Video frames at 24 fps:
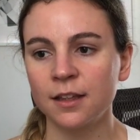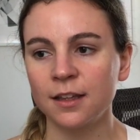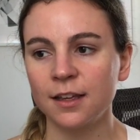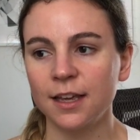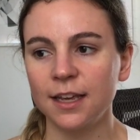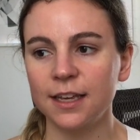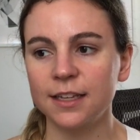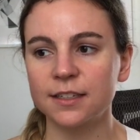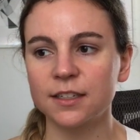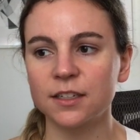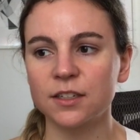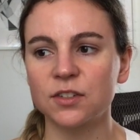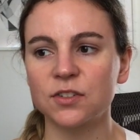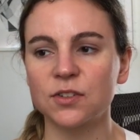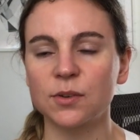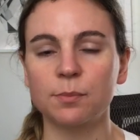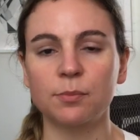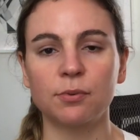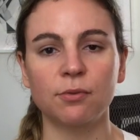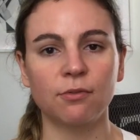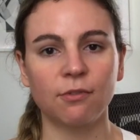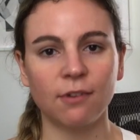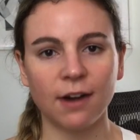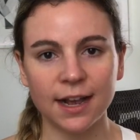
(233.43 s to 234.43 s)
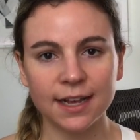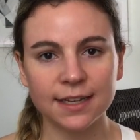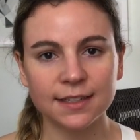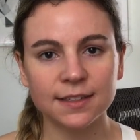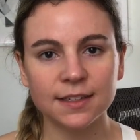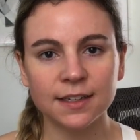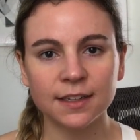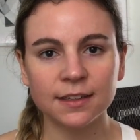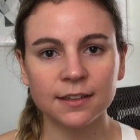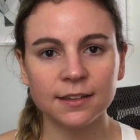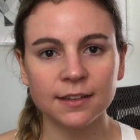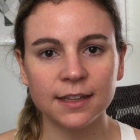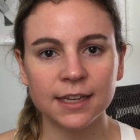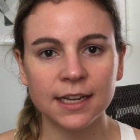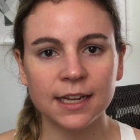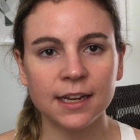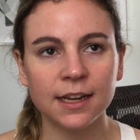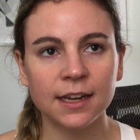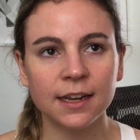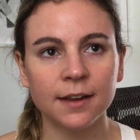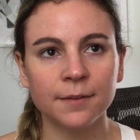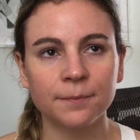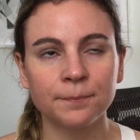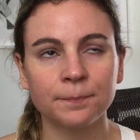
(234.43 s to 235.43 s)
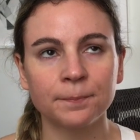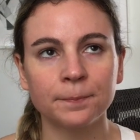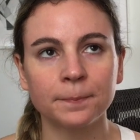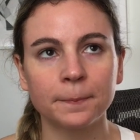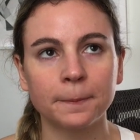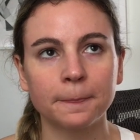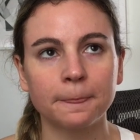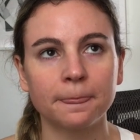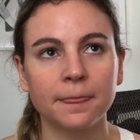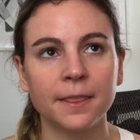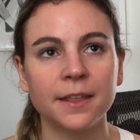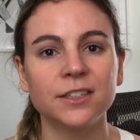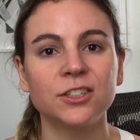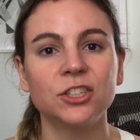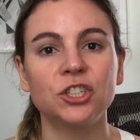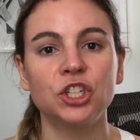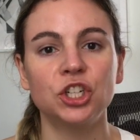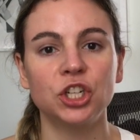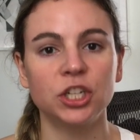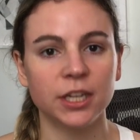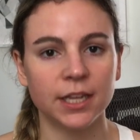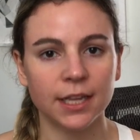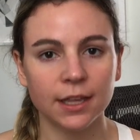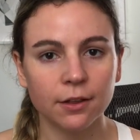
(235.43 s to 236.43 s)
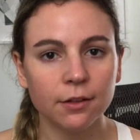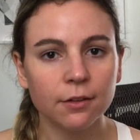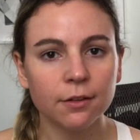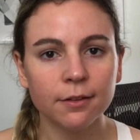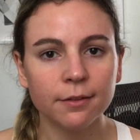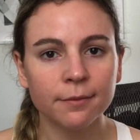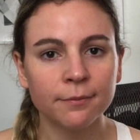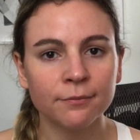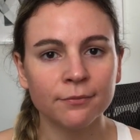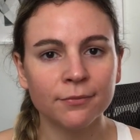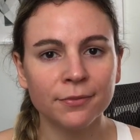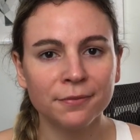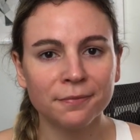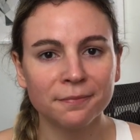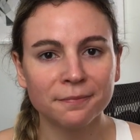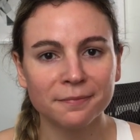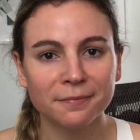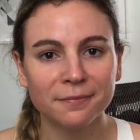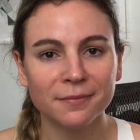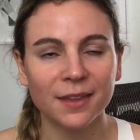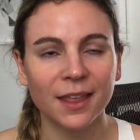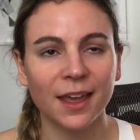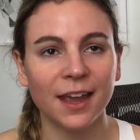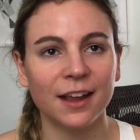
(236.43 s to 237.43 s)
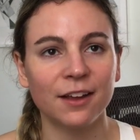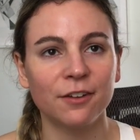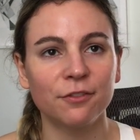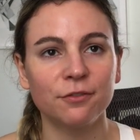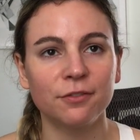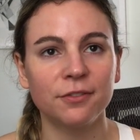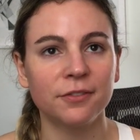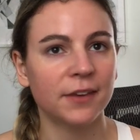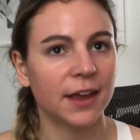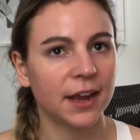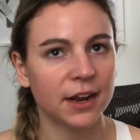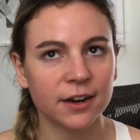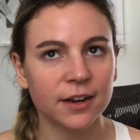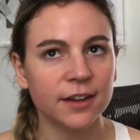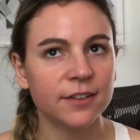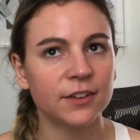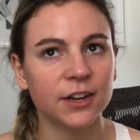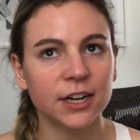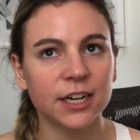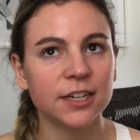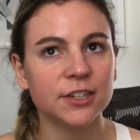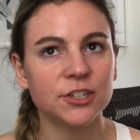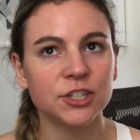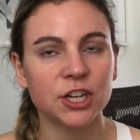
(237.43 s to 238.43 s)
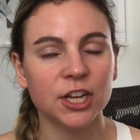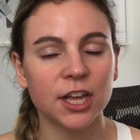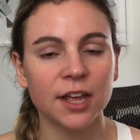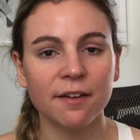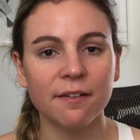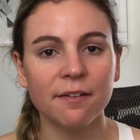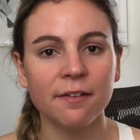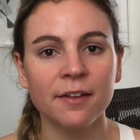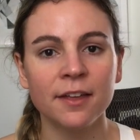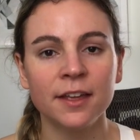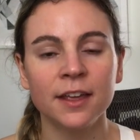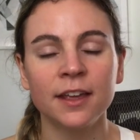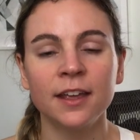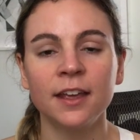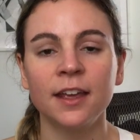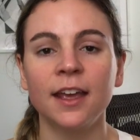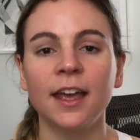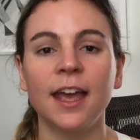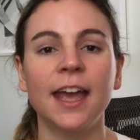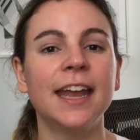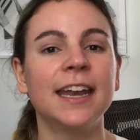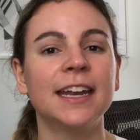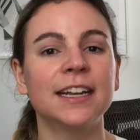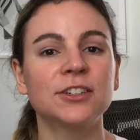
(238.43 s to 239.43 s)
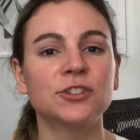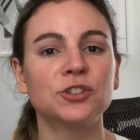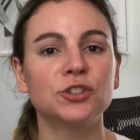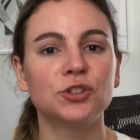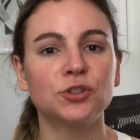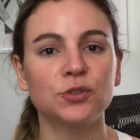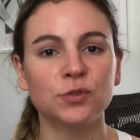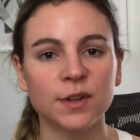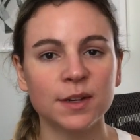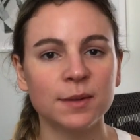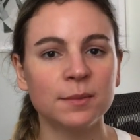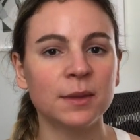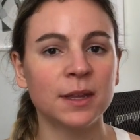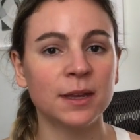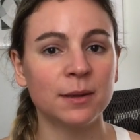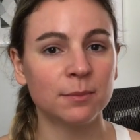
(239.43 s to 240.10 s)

is a surprisingly chill, like very, very chill, an extremely